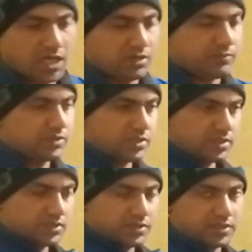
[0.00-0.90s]
It means
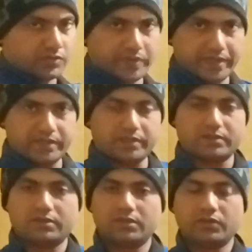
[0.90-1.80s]
it is degrading.
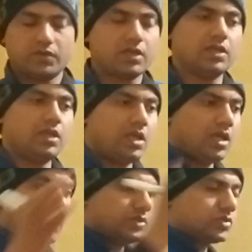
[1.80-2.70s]
Okay,
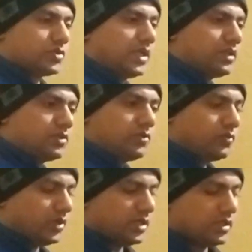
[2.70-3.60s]
strength
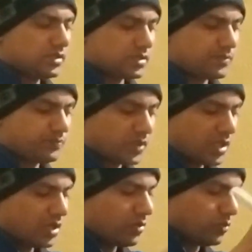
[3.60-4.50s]
to weakness,
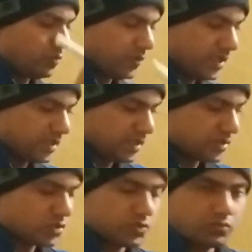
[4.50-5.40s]

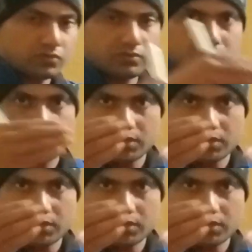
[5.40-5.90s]
weakness to